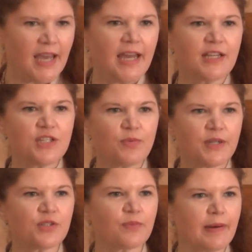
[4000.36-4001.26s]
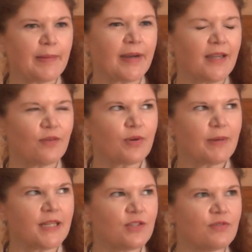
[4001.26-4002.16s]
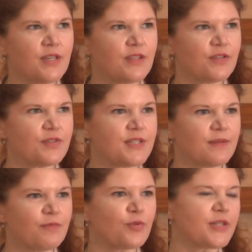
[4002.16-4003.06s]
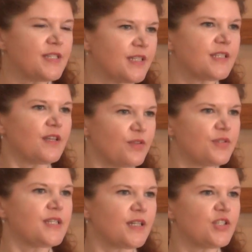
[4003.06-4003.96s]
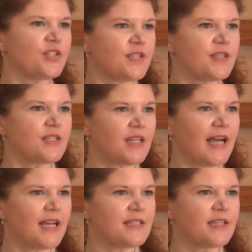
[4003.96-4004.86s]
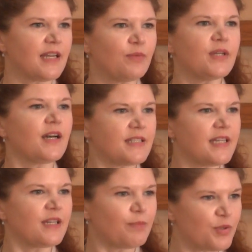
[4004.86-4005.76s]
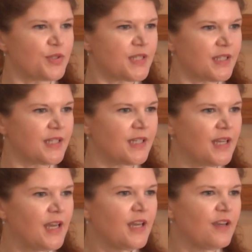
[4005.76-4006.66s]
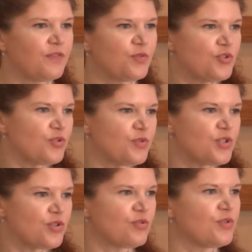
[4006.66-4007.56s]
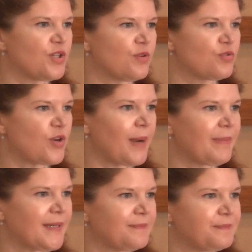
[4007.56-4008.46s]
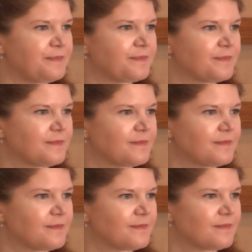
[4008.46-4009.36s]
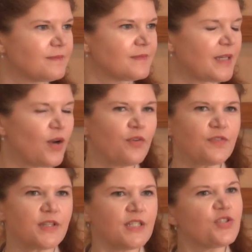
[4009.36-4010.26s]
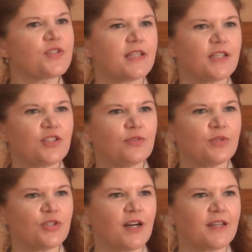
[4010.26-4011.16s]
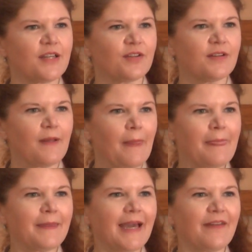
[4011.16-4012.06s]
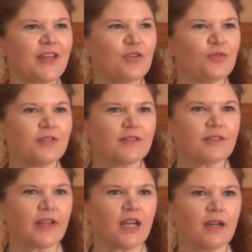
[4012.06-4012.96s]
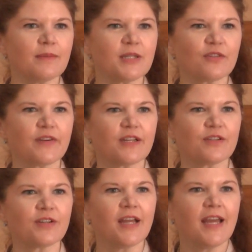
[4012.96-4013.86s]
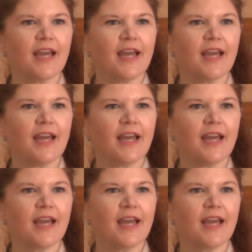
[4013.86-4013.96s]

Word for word: and I just wanted to remind, remind you that there's um, 46 other sections of this class, and I would not take it personally if you choose to, you know, drop it. And I'll, if teachers said that to you, would you out of there? Yeah, they do. They're like, I'm terrified of her.